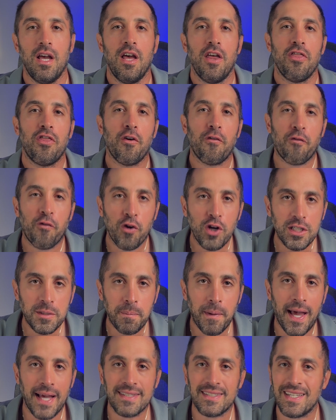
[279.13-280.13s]
The first
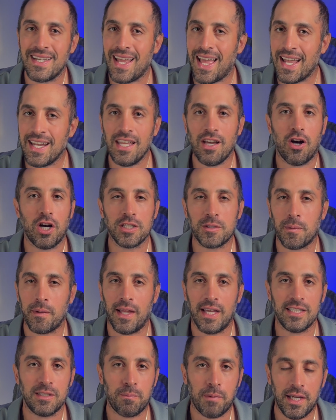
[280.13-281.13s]
pass in any
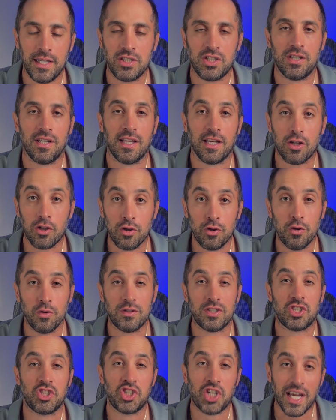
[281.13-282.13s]
hospitalized patient
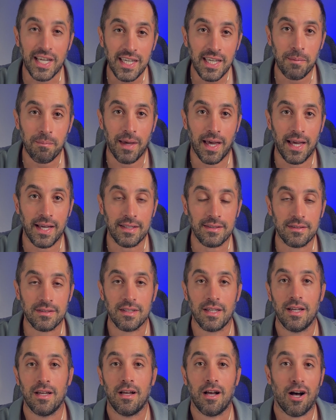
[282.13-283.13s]
includes checking meds,
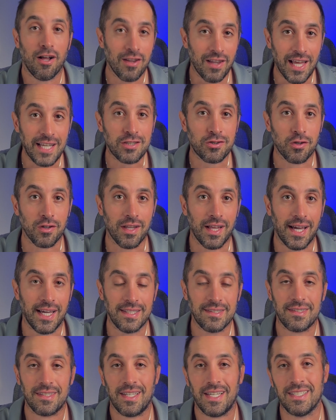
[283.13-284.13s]

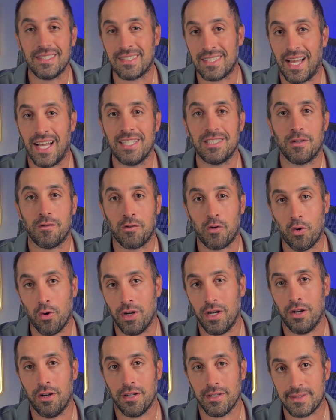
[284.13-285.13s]
electrolytes, and signs of
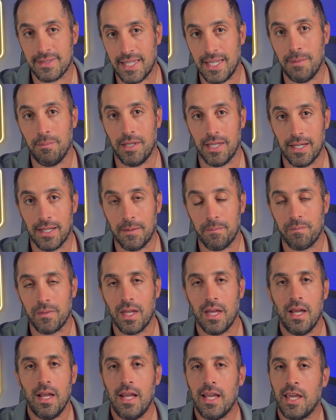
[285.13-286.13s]
coronary ischemia.
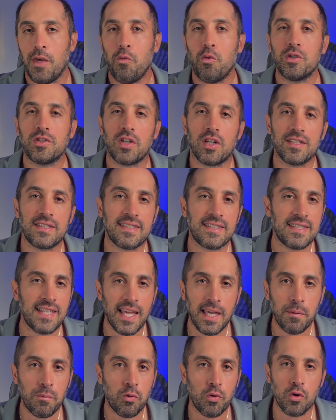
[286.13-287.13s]
He was on
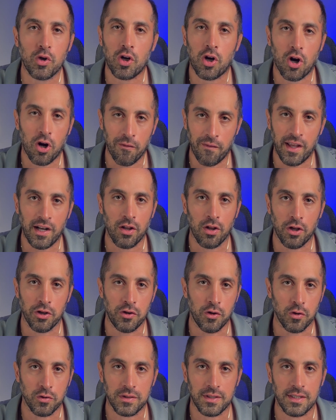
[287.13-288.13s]
stable carvedilol
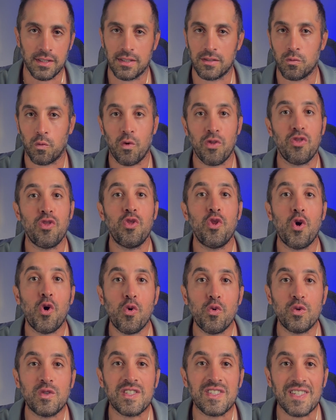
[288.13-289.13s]
doses with
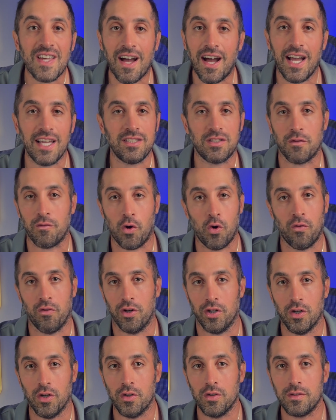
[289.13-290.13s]
no signs of
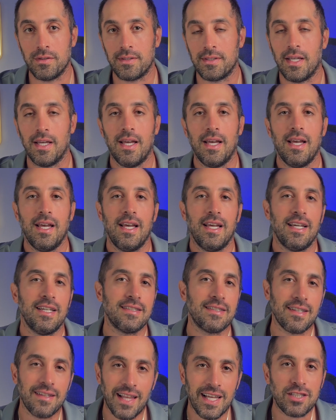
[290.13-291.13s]
overdose.
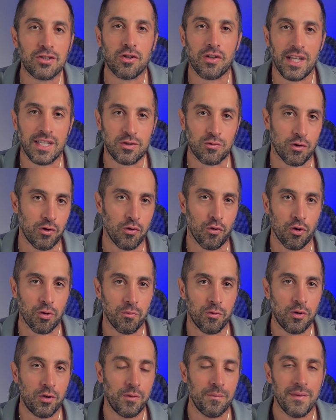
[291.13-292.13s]
His electrolytes were
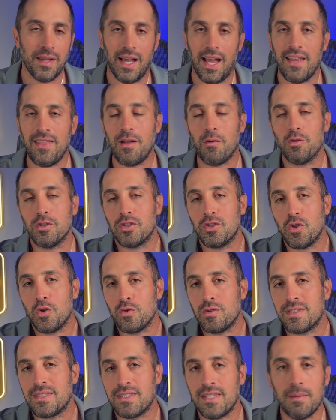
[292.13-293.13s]
normal, and there was no
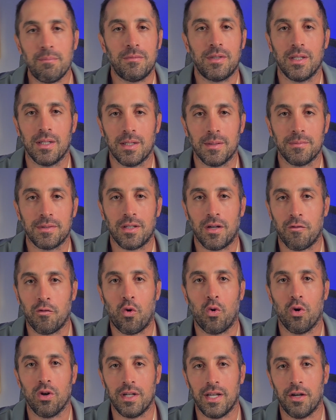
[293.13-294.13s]
symptoms of
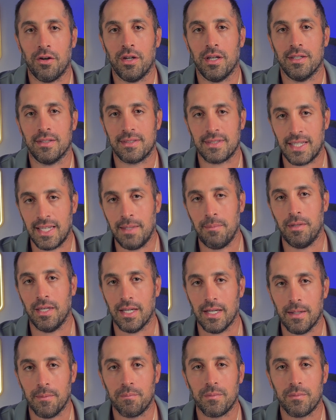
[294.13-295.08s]
coronary ischemia.